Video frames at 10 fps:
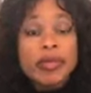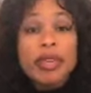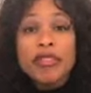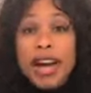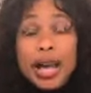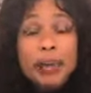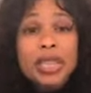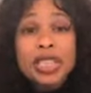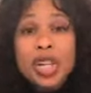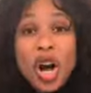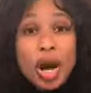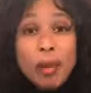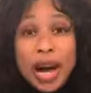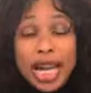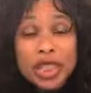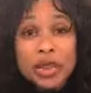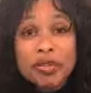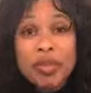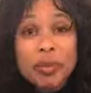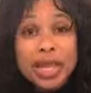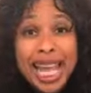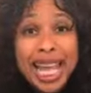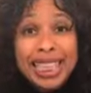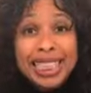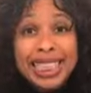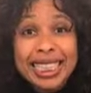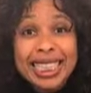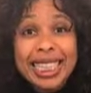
Fiber is a carbohydrate from plants.